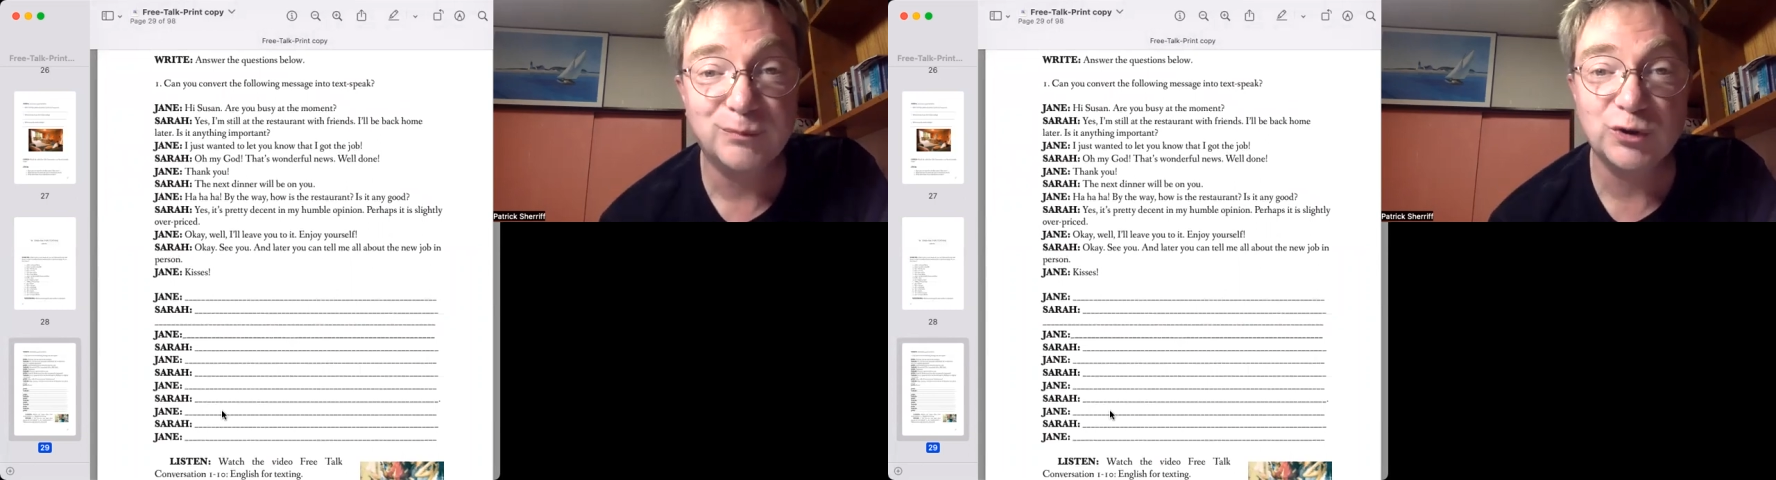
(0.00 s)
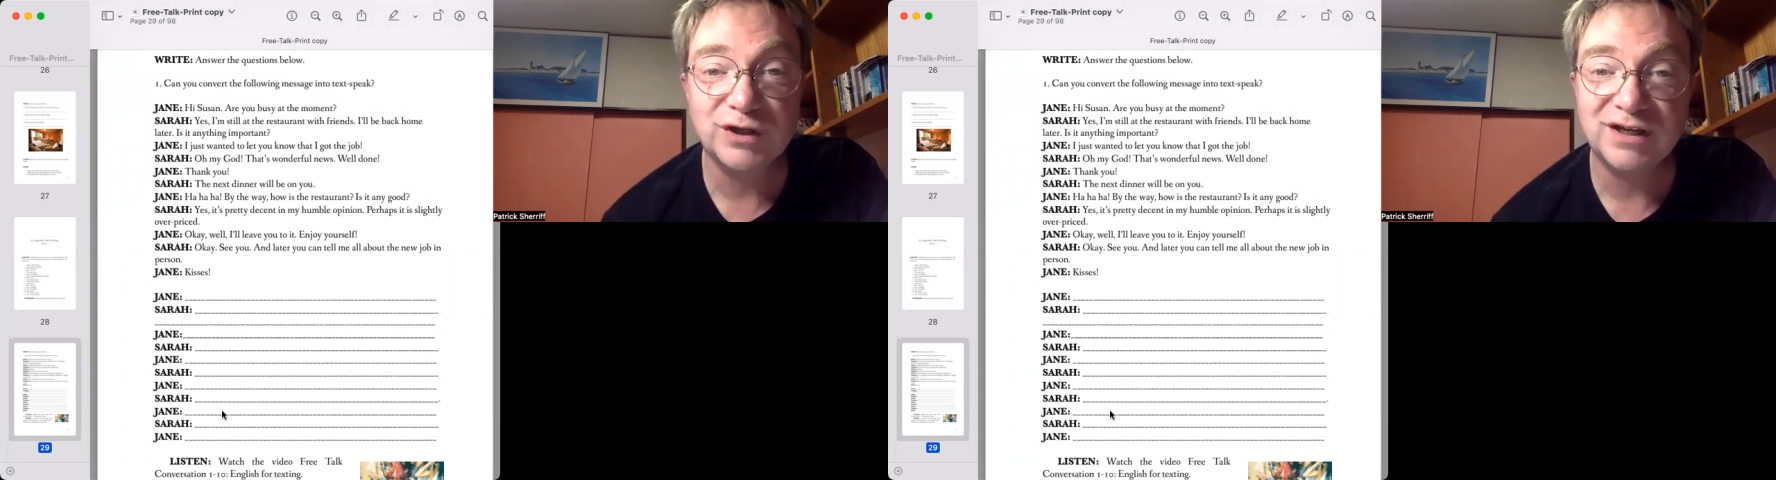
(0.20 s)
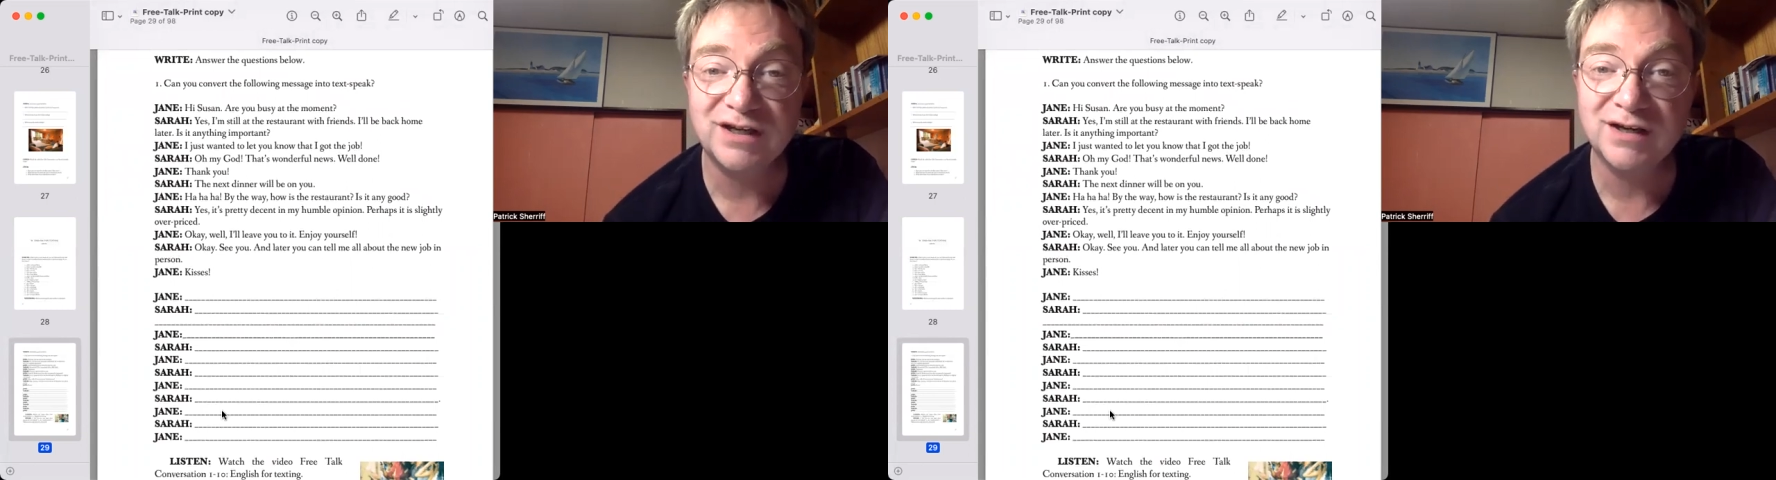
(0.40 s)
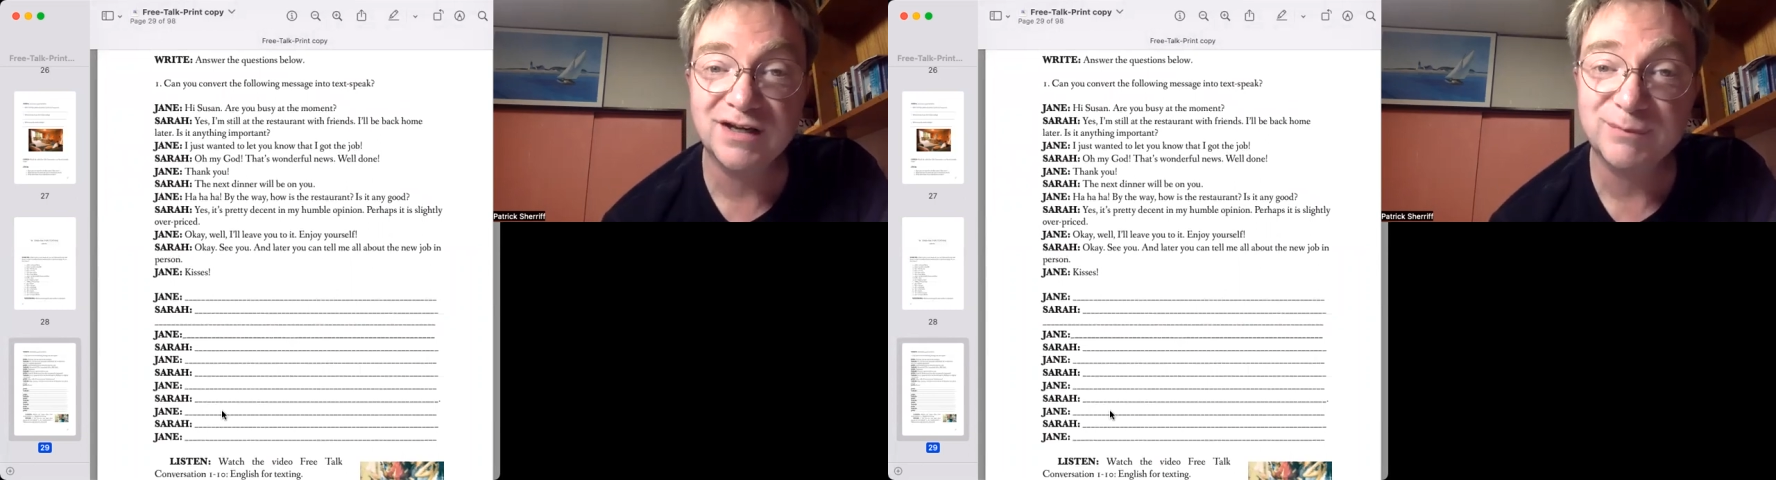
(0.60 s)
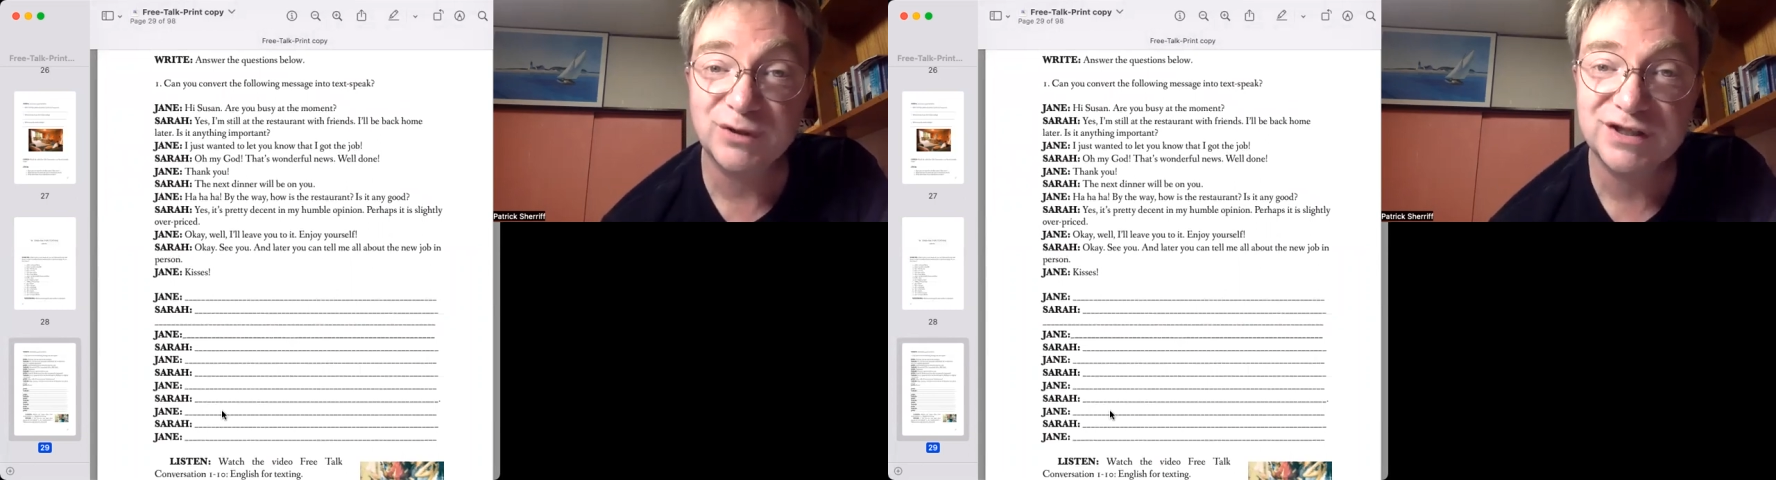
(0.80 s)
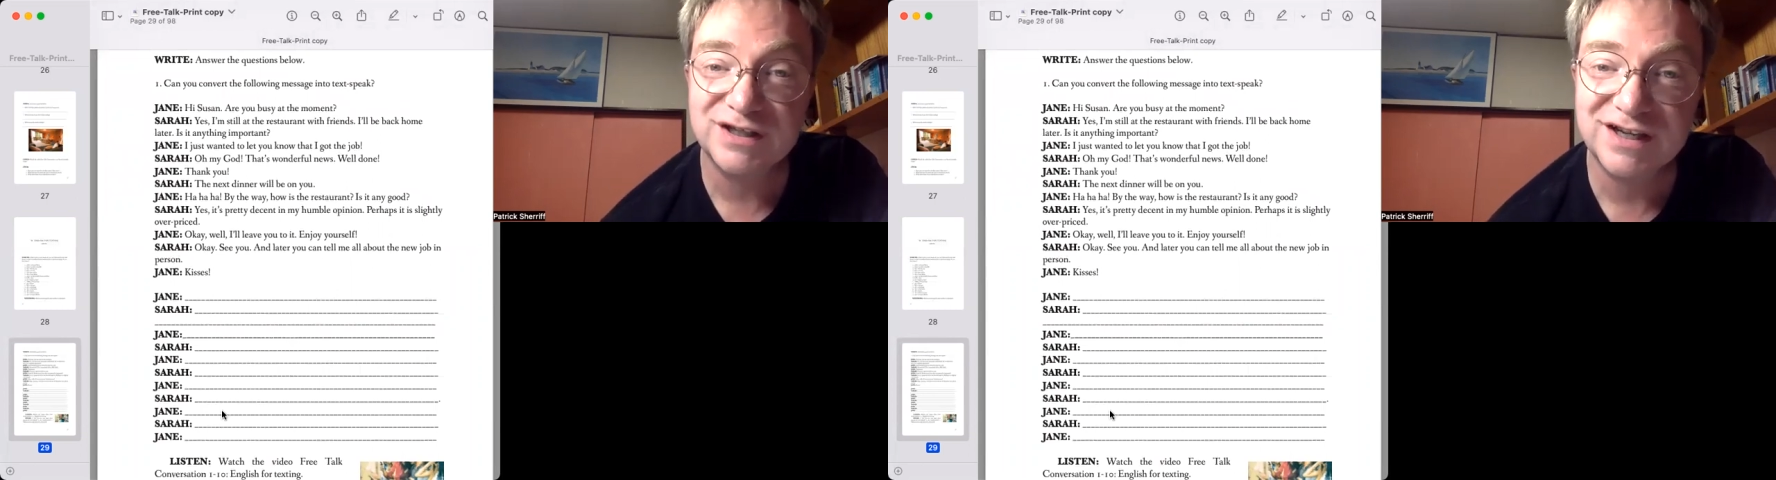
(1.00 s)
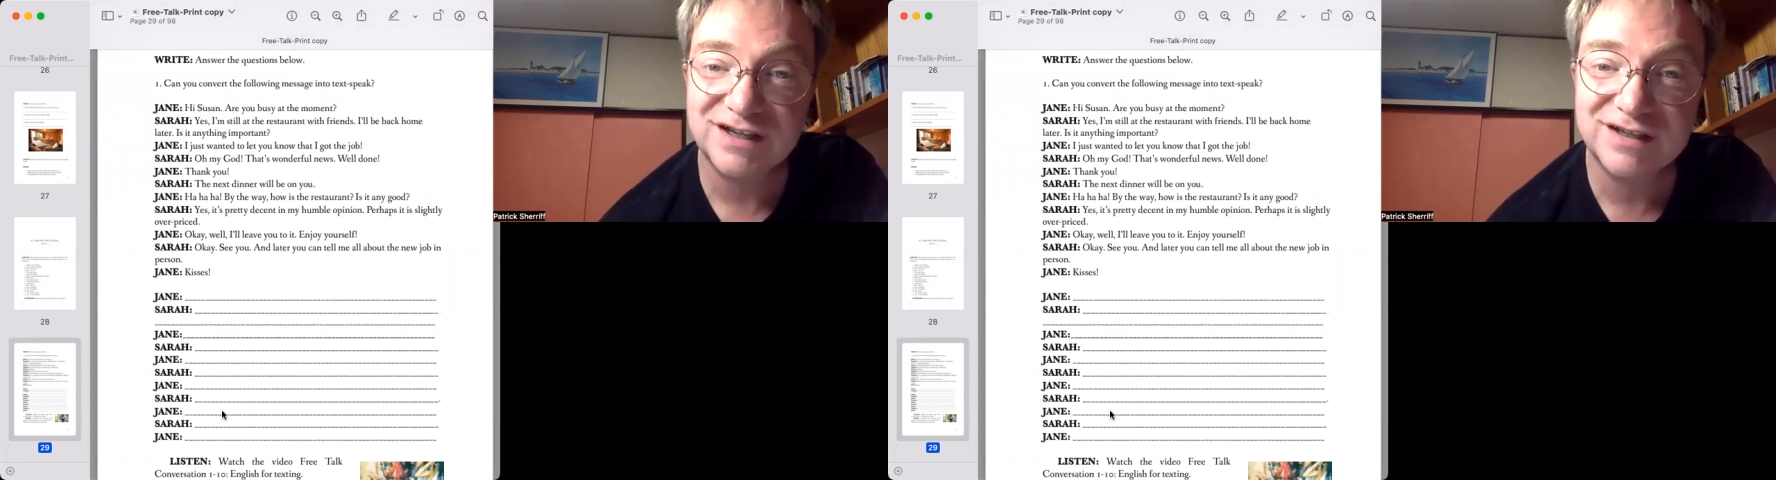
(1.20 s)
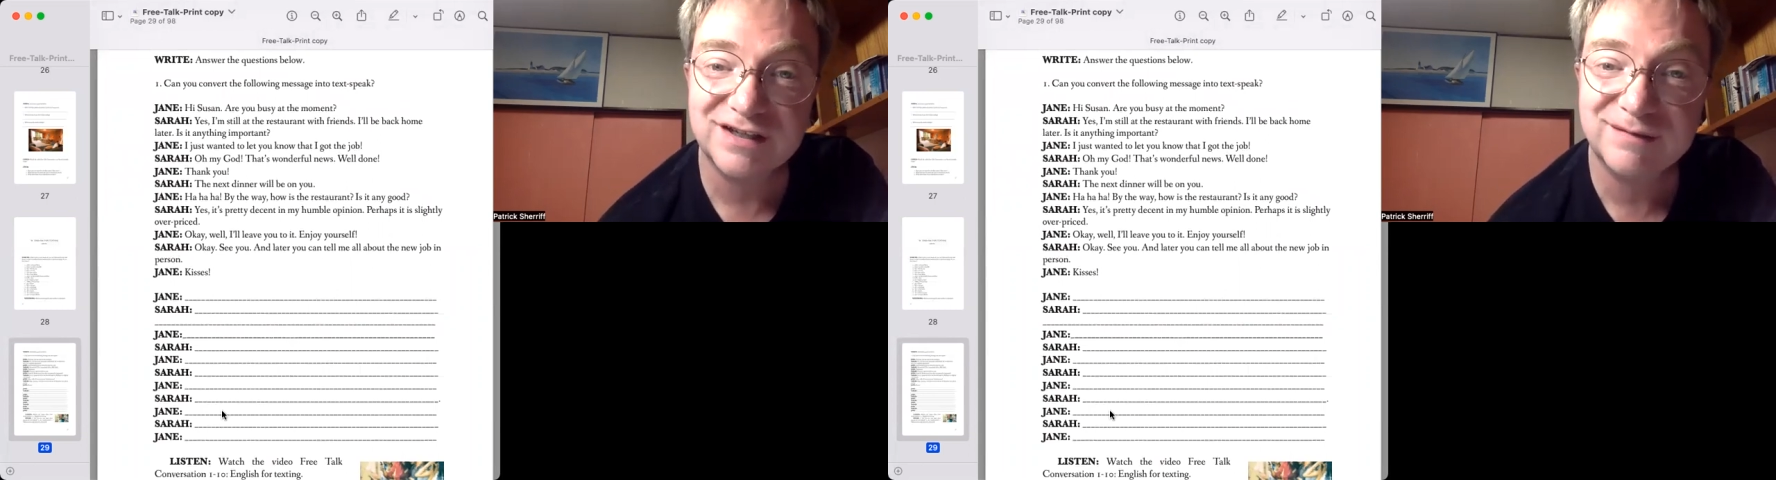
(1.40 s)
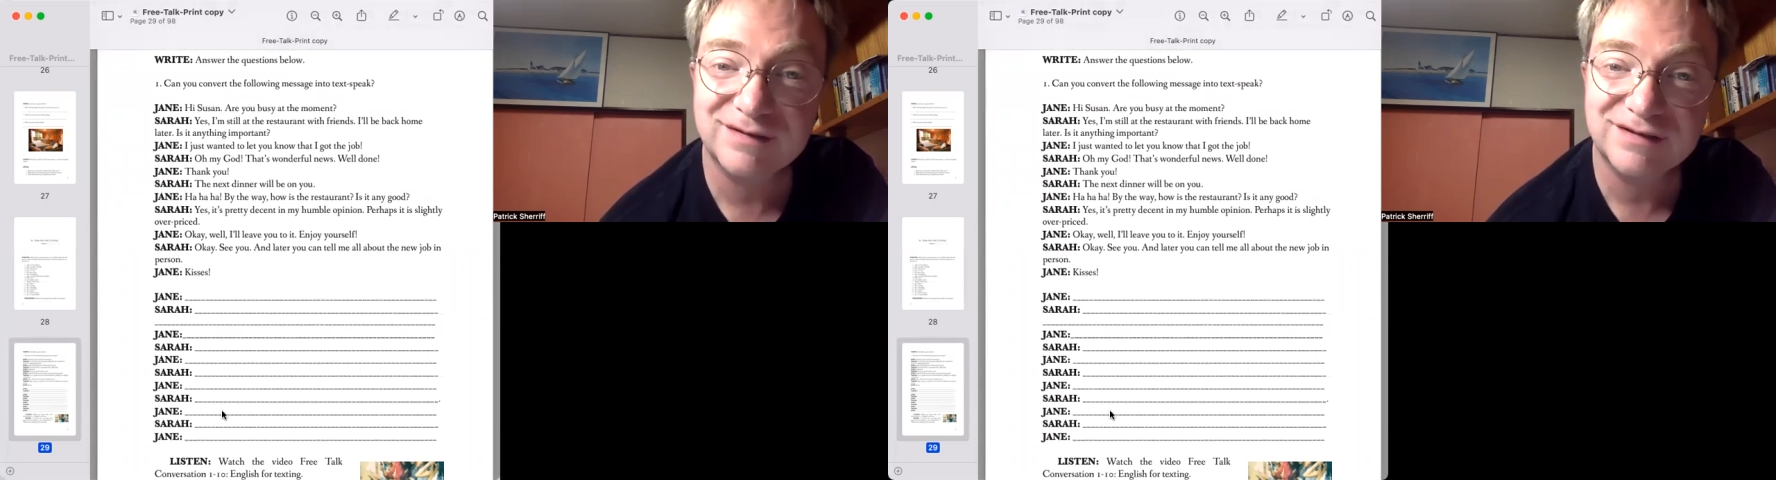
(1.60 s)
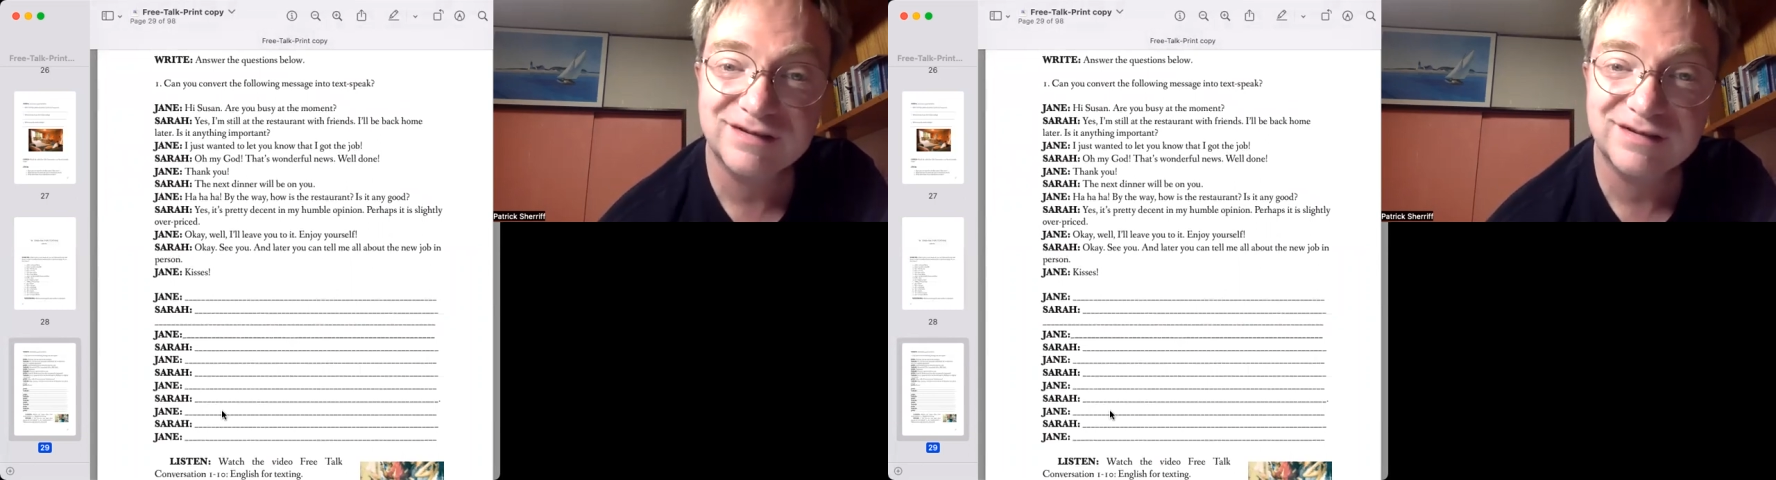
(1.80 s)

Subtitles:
putting in as much text